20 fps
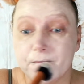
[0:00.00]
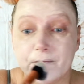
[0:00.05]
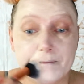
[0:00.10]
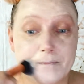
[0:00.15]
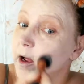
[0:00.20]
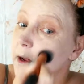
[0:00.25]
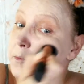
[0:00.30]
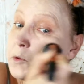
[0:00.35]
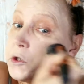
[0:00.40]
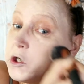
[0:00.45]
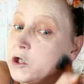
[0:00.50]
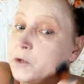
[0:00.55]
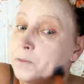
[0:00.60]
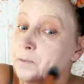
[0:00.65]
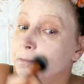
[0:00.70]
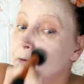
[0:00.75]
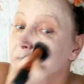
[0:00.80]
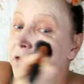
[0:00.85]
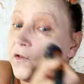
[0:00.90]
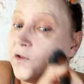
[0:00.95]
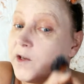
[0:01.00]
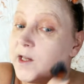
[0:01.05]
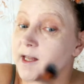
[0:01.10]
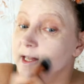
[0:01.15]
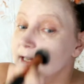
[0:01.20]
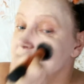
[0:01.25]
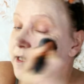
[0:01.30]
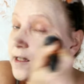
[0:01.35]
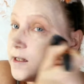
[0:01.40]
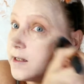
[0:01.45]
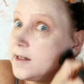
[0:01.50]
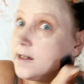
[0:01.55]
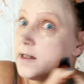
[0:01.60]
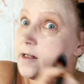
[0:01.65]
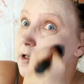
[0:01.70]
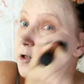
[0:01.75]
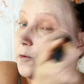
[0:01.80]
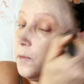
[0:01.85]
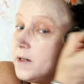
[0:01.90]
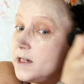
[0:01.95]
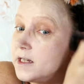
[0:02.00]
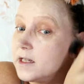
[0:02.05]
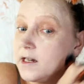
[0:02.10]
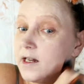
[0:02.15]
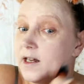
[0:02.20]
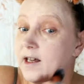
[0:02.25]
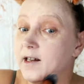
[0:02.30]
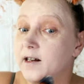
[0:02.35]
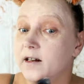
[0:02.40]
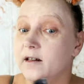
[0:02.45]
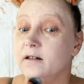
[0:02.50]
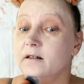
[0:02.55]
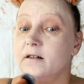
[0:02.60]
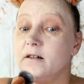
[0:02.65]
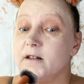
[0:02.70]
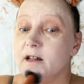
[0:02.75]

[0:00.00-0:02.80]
I'm just buffing this into my skin,